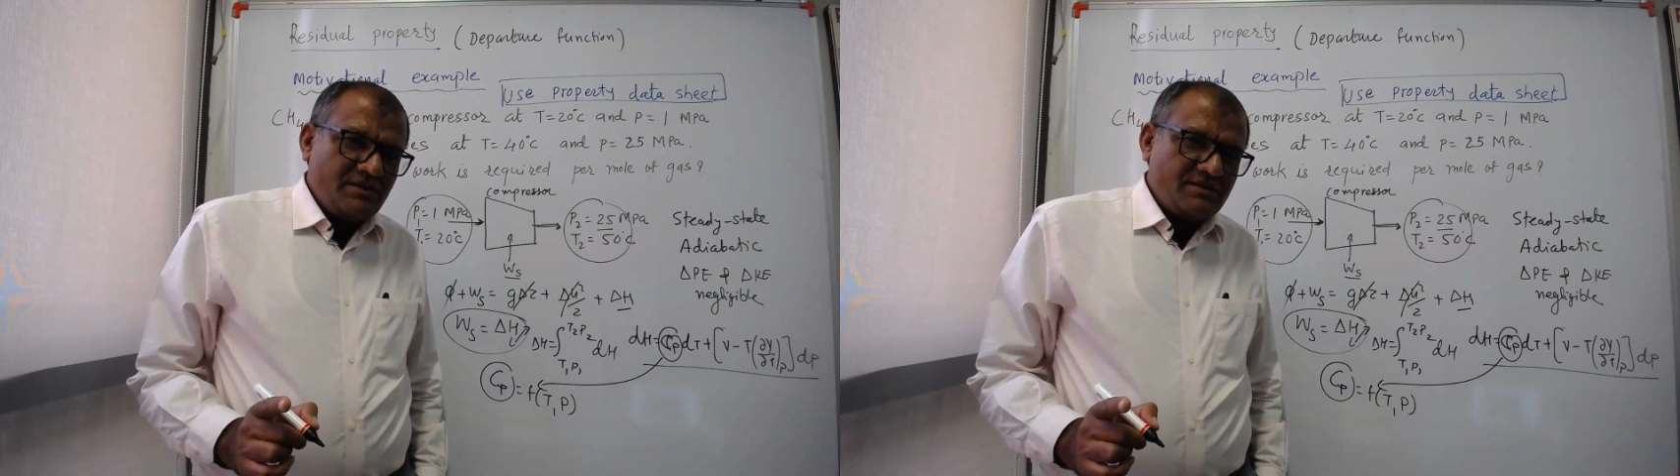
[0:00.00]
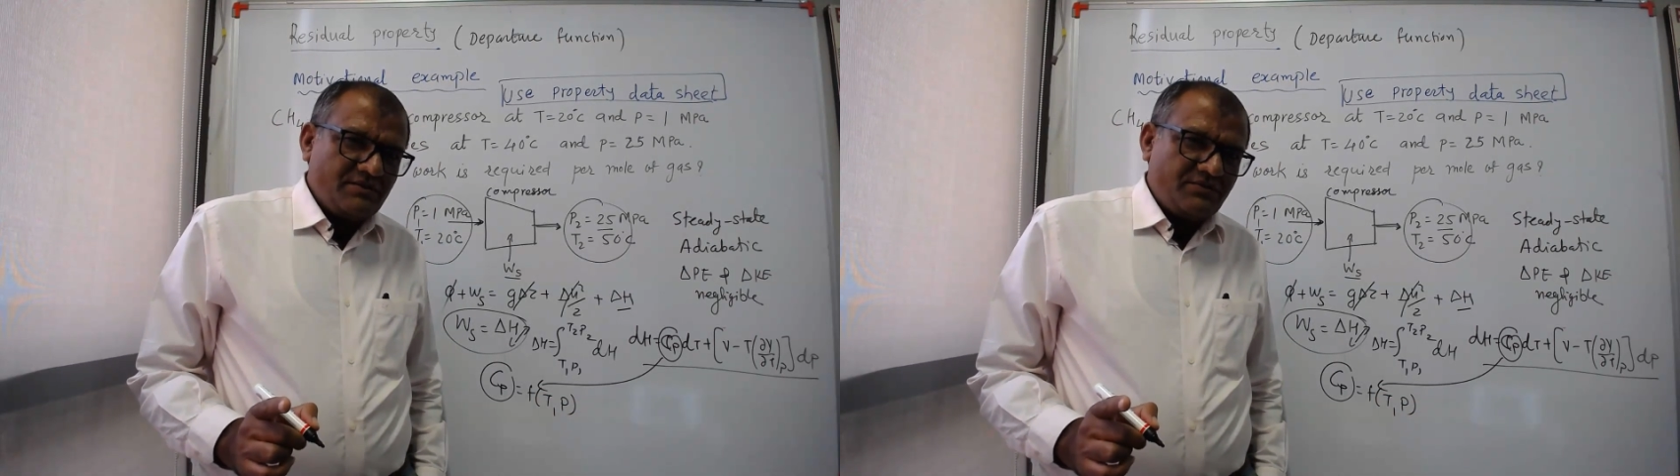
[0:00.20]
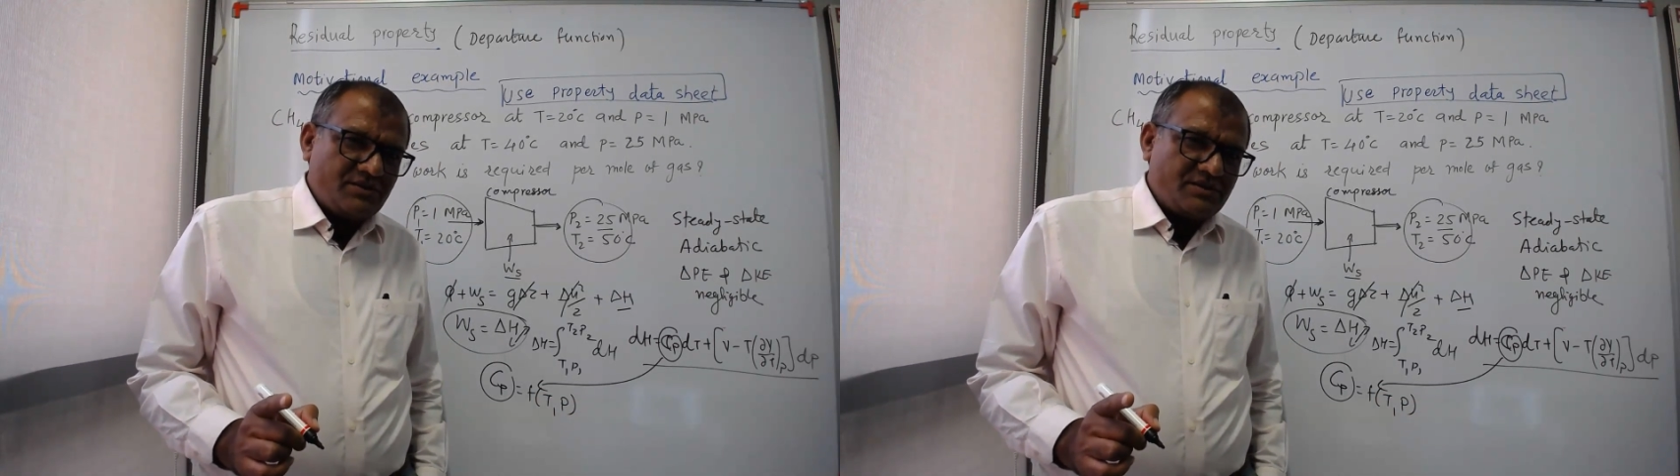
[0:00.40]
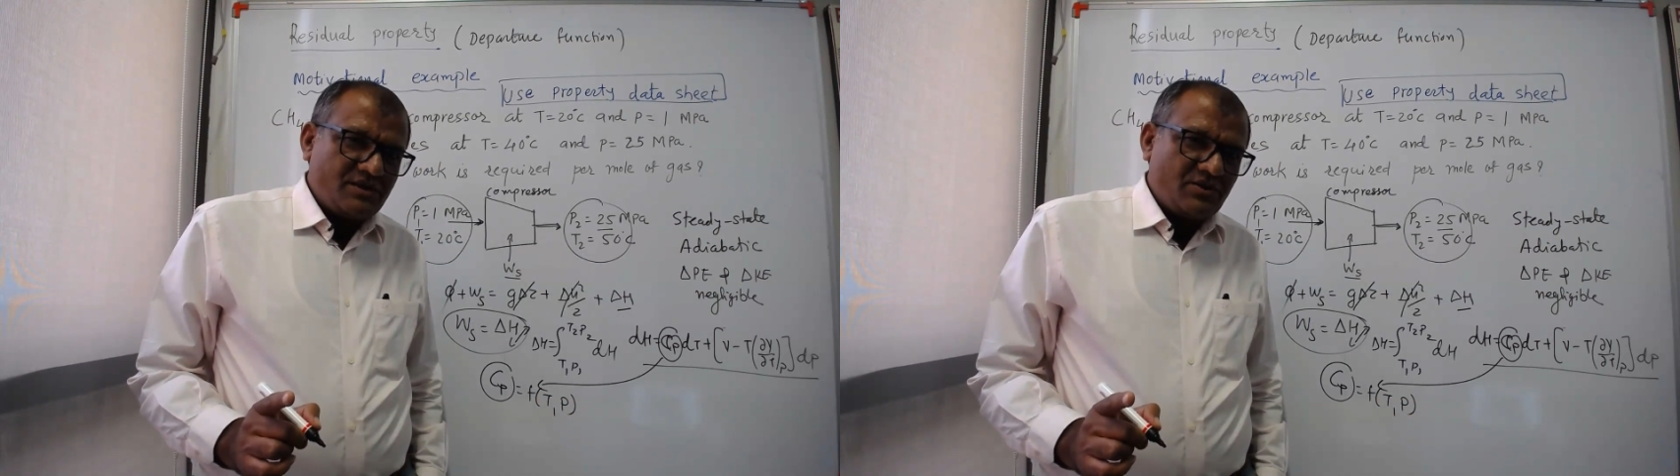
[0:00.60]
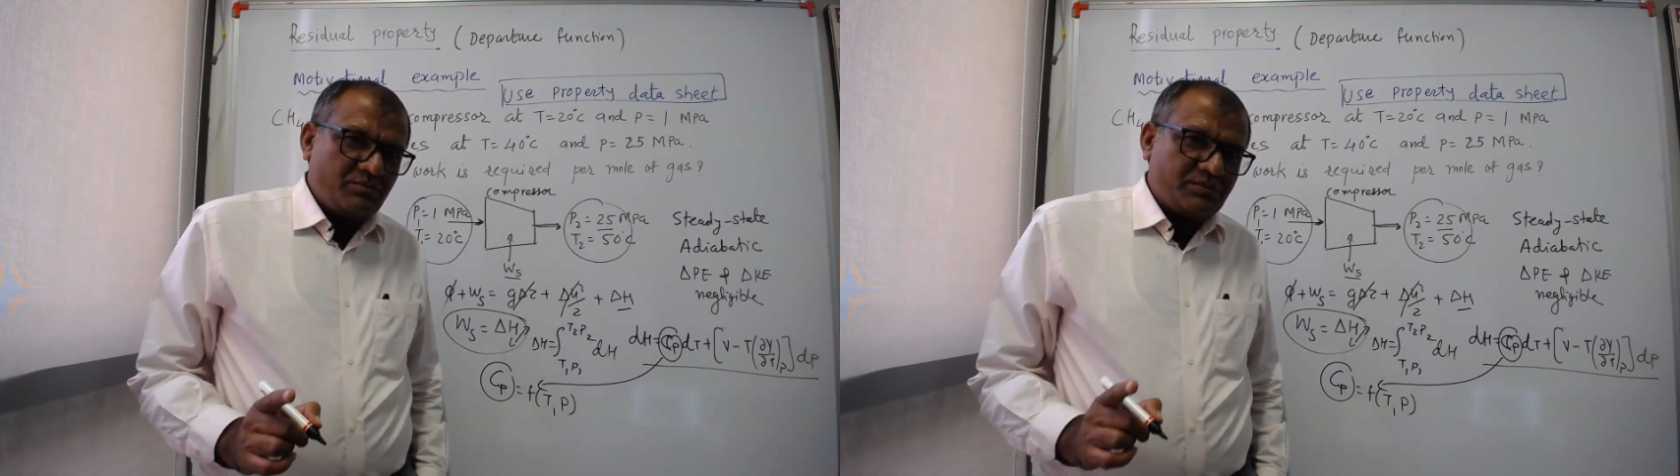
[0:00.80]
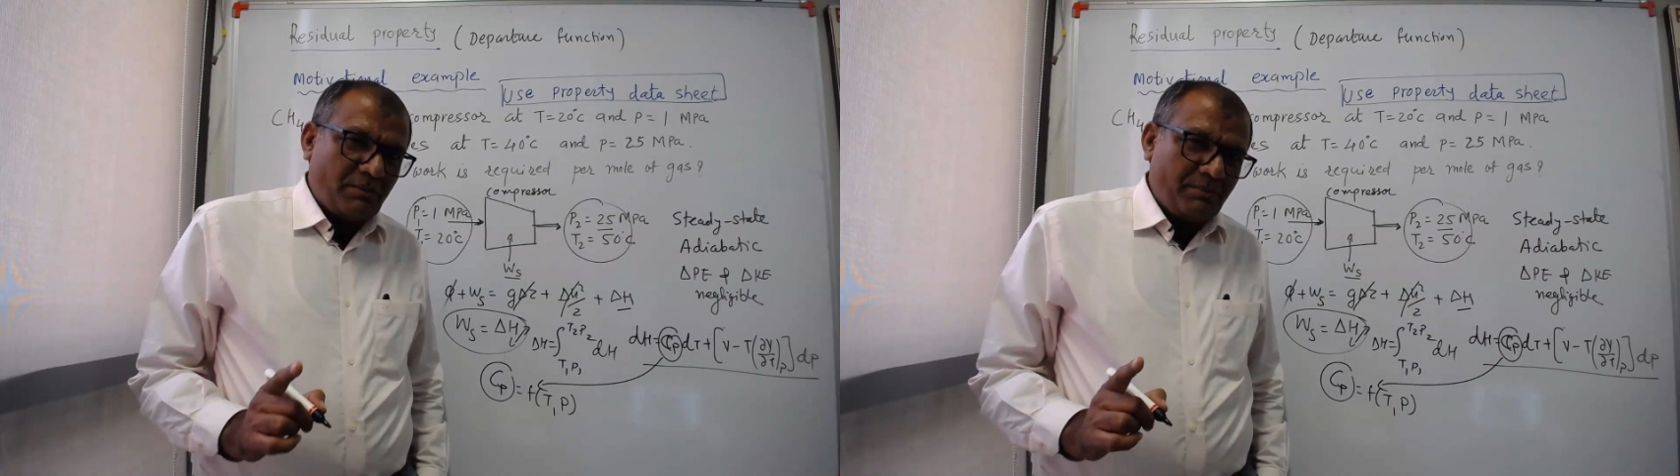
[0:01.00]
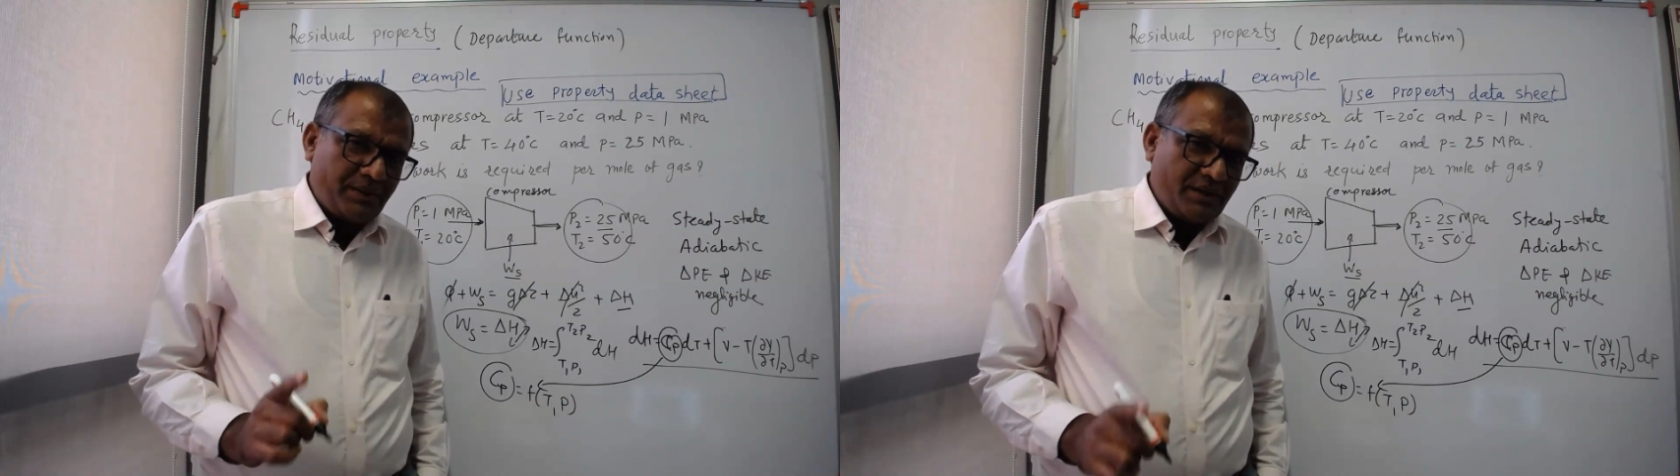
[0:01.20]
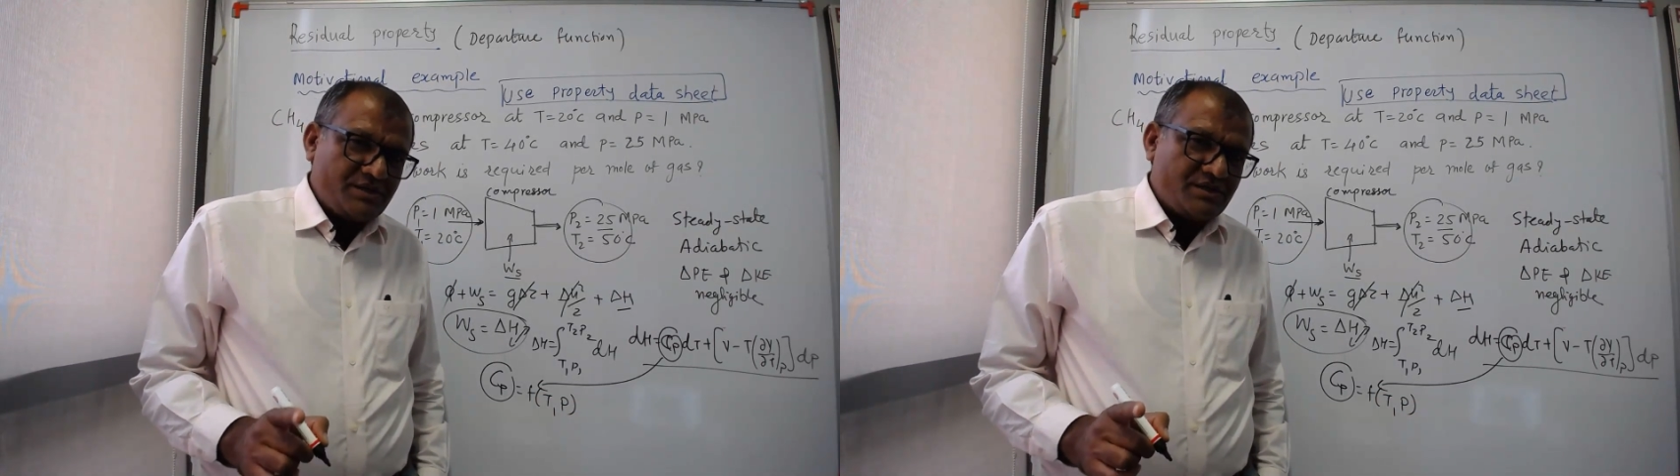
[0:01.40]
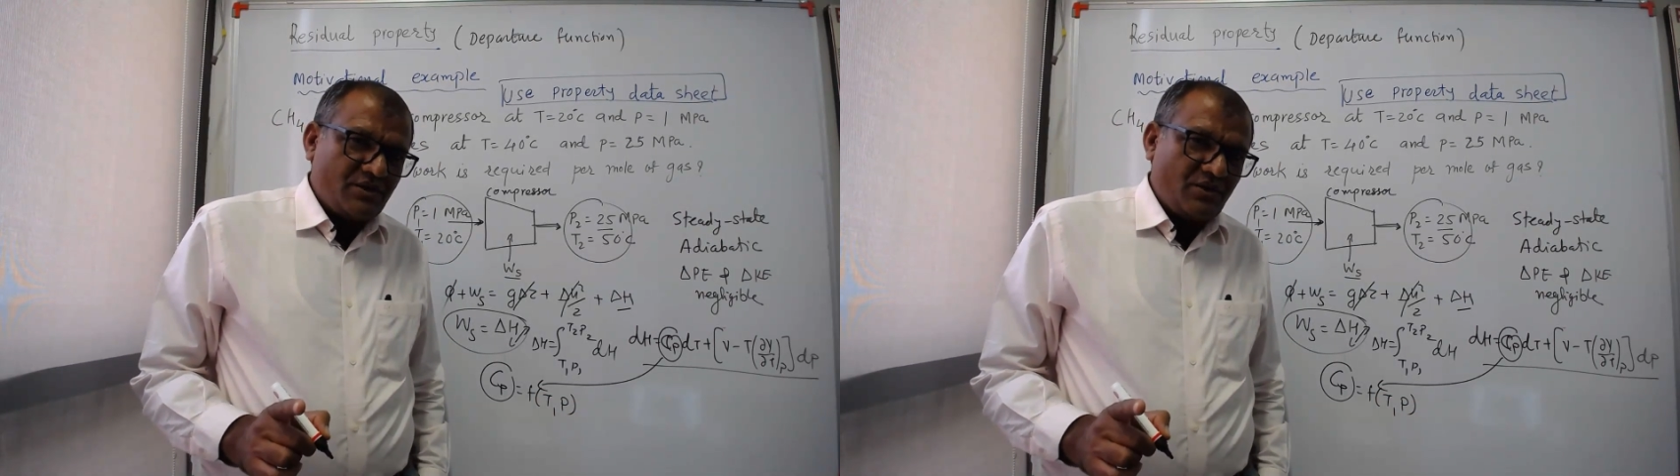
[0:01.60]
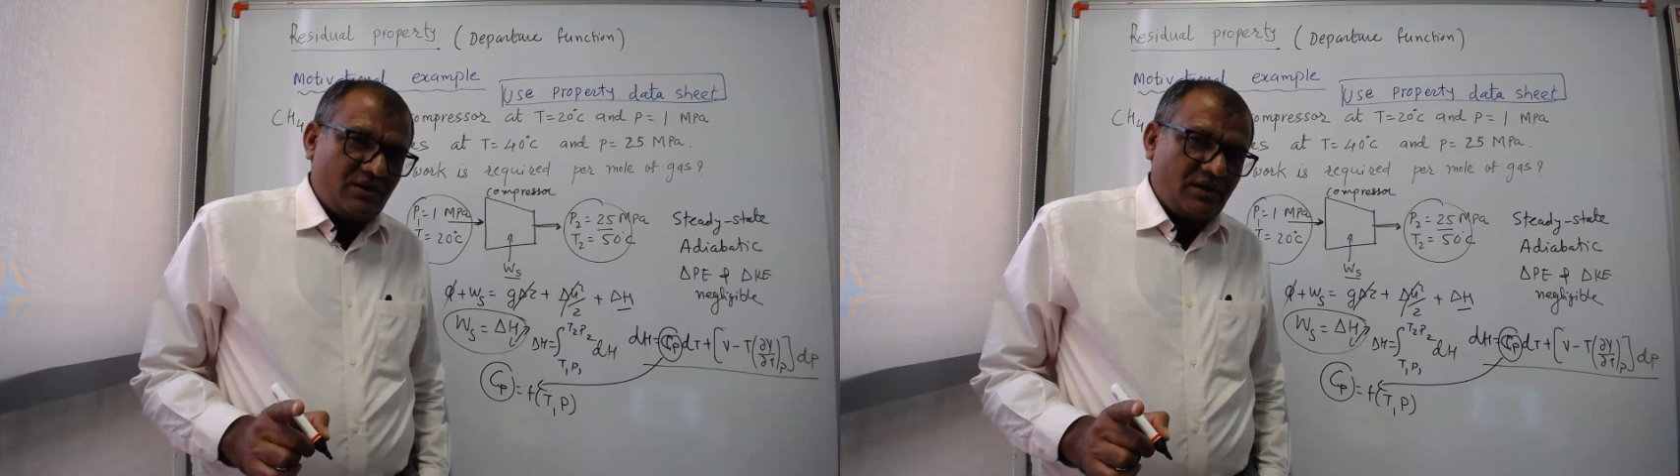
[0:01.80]
is a function of temperature
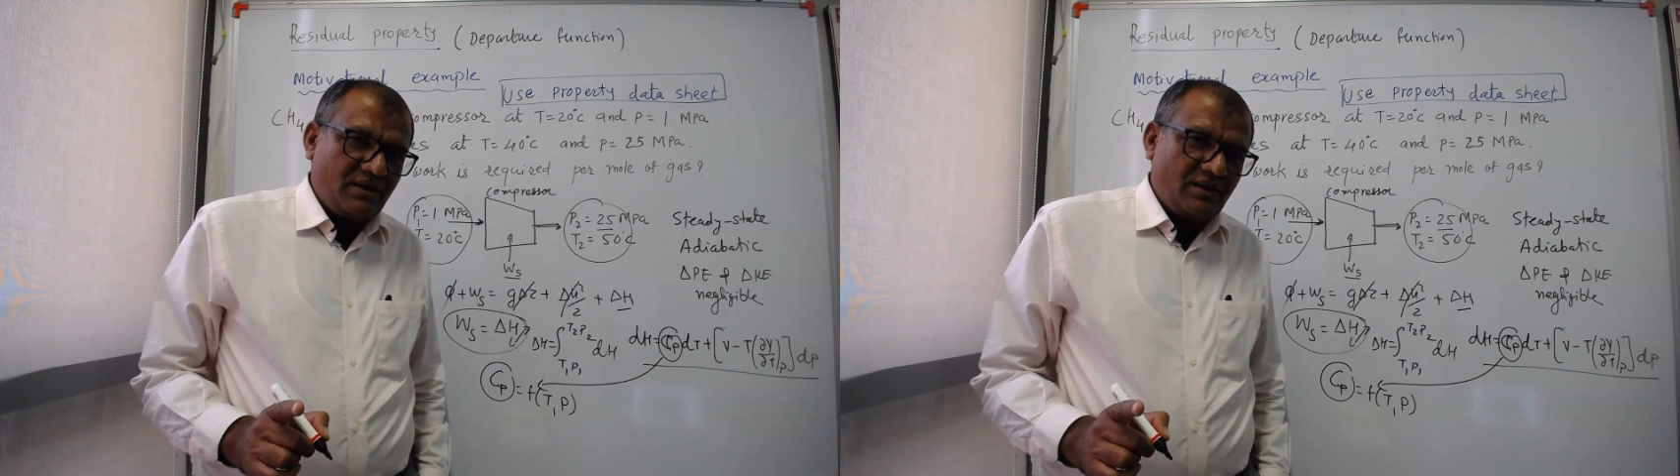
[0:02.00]
only?